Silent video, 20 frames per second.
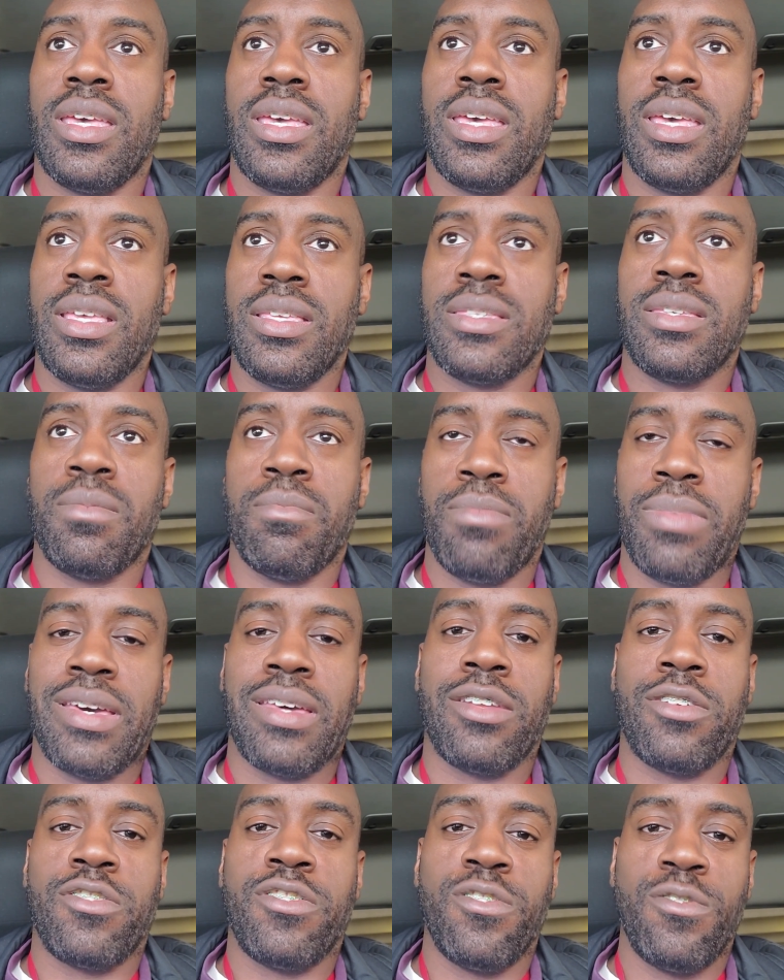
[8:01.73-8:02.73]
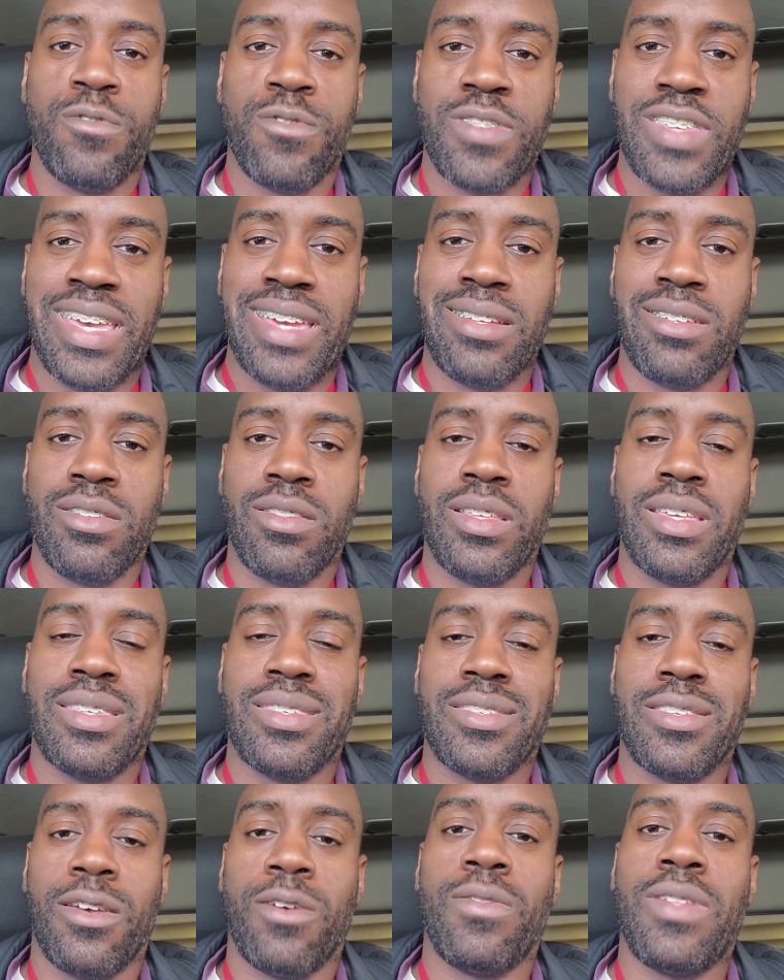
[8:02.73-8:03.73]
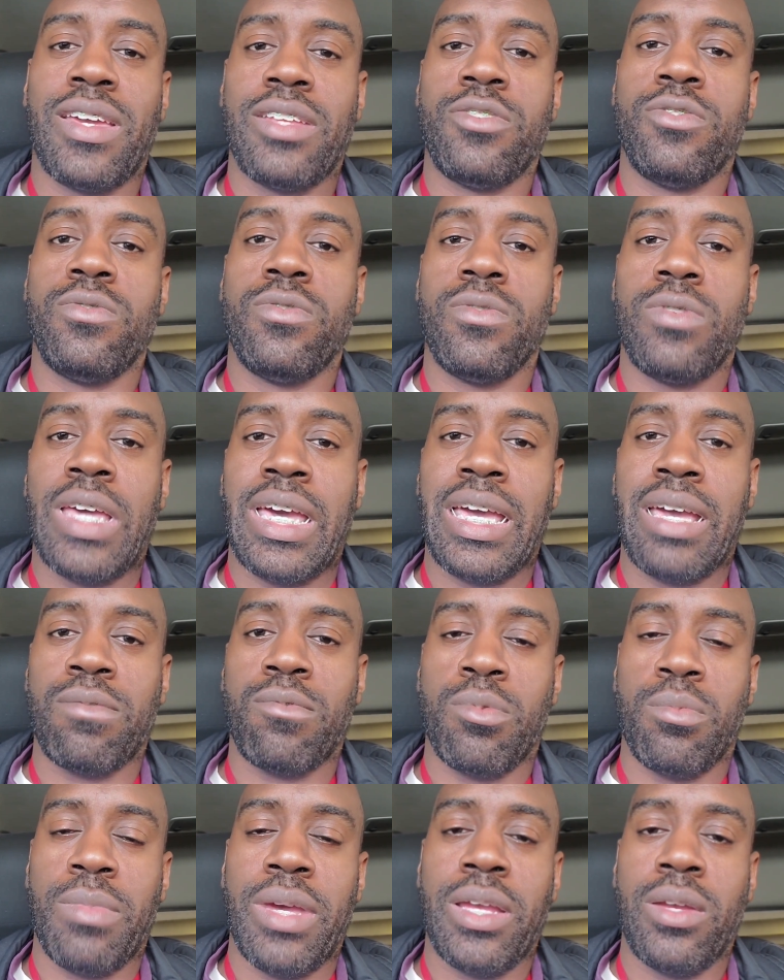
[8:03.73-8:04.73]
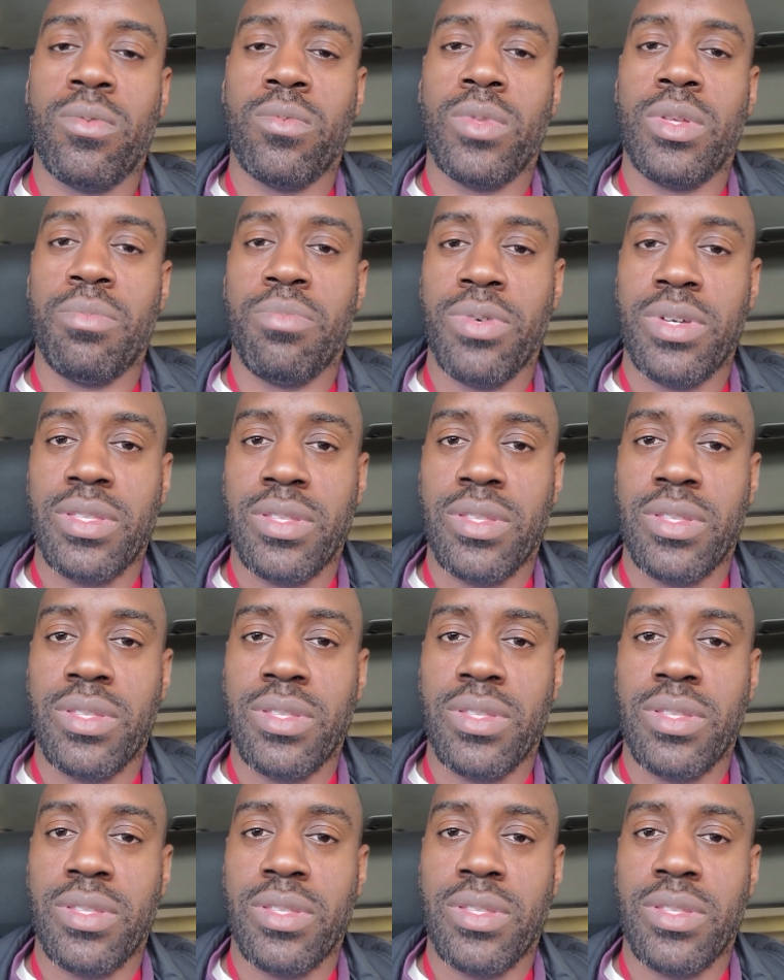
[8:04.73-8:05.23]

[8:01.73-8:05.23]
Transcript: Is it better to schedule it so that you do not have to manually